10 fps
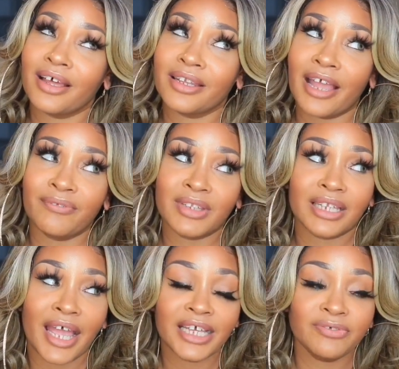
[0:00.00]
like for the
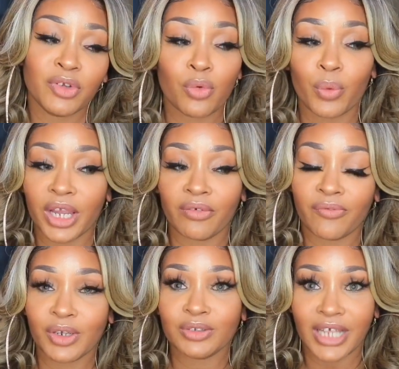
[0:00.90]
last few wig
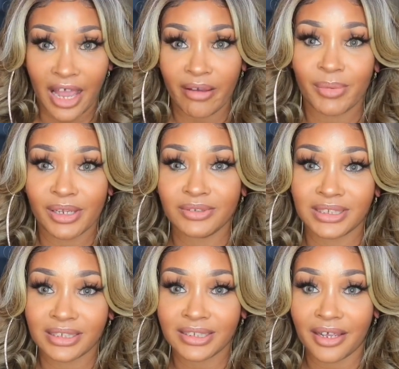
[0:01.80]
reviews, I have been
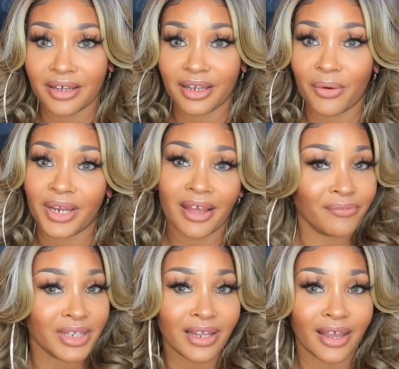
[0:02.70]
using the tan glow and I
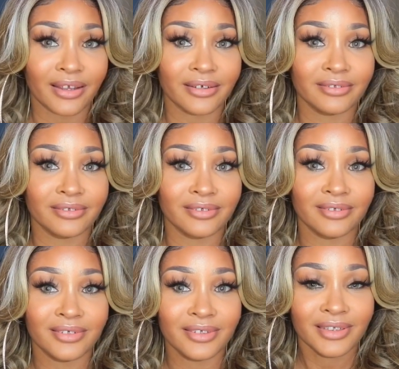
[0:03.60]
feel like
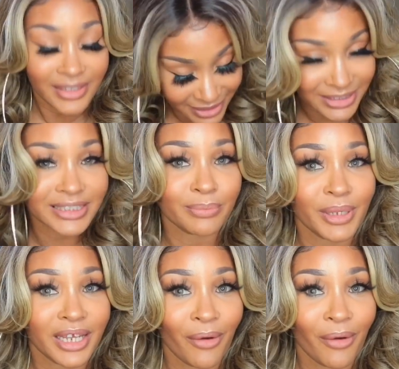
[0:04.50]
this is me.